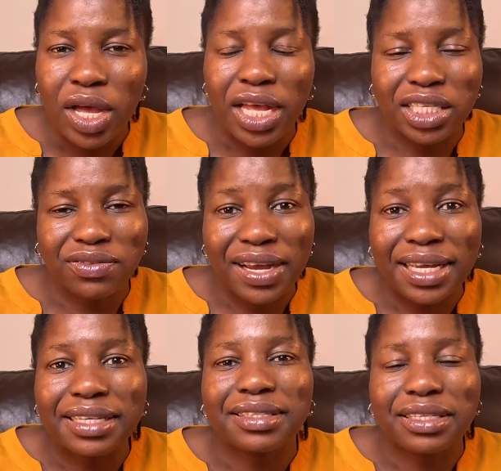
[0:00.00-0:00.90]
as far
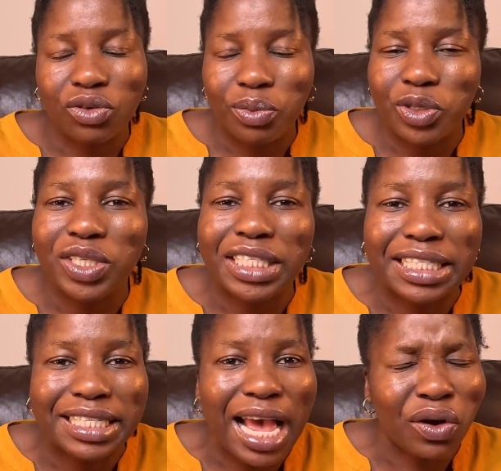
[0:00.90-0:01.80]
as these
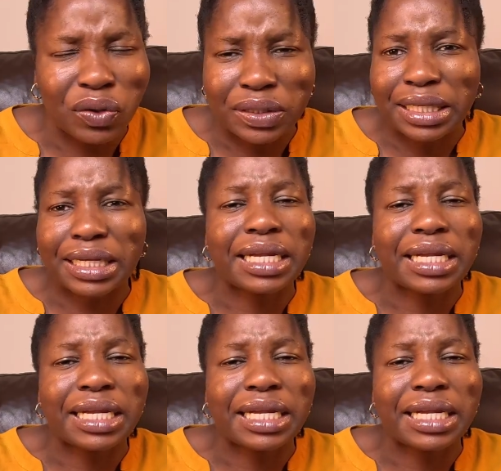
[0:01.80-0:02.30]
opportunities are concerned.